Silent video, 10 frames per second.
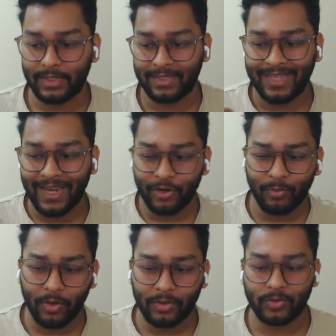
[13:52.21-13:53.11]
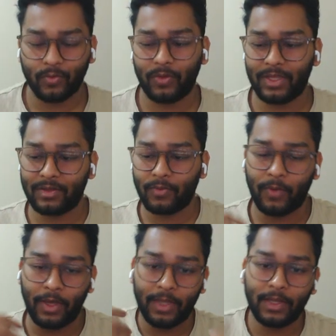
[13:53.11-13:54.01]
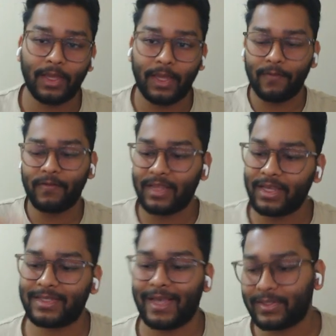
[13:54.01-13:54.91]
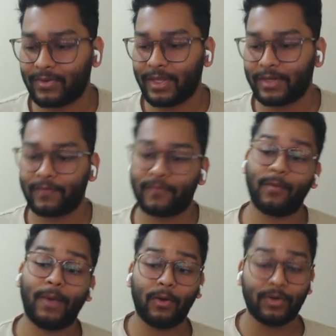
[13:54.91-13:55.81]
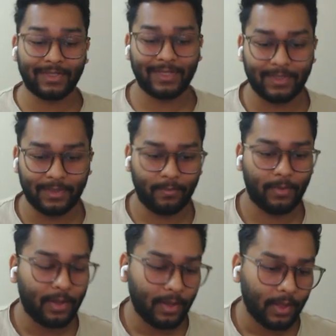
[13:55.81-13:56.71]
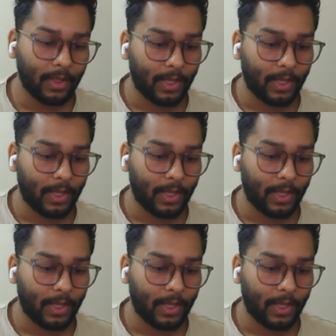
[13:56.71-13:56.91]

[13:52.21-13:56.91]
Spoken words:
It is a sandbox where everything is isolated from our system,